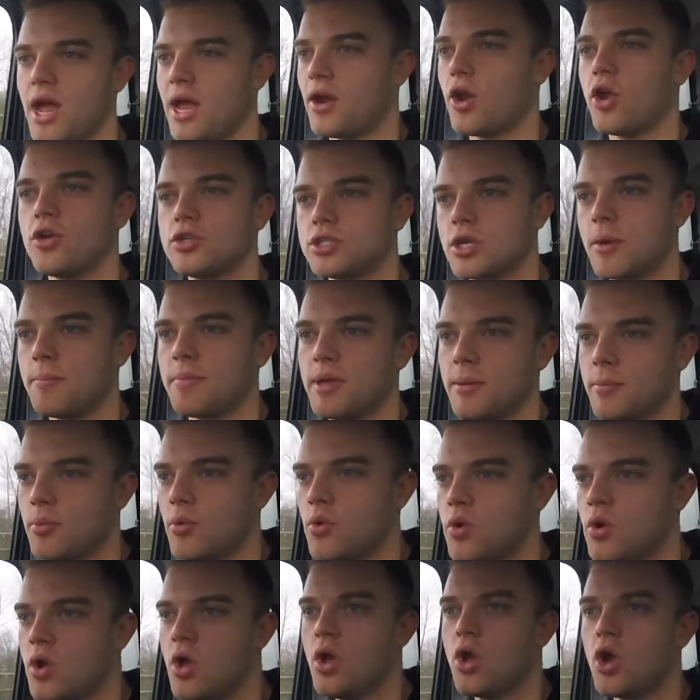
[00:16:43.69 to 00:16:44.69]
I know some people
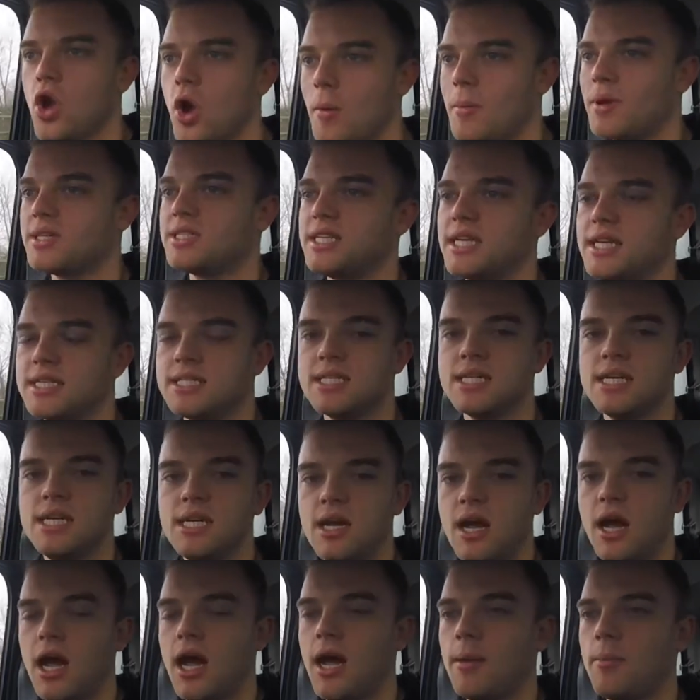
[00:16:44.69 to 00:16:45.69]
commented
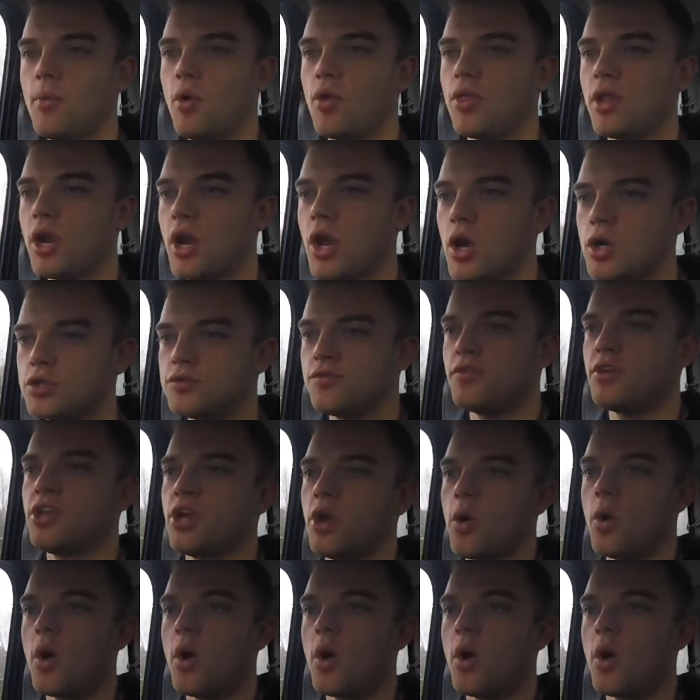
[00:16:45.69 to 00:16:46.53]
on the last video.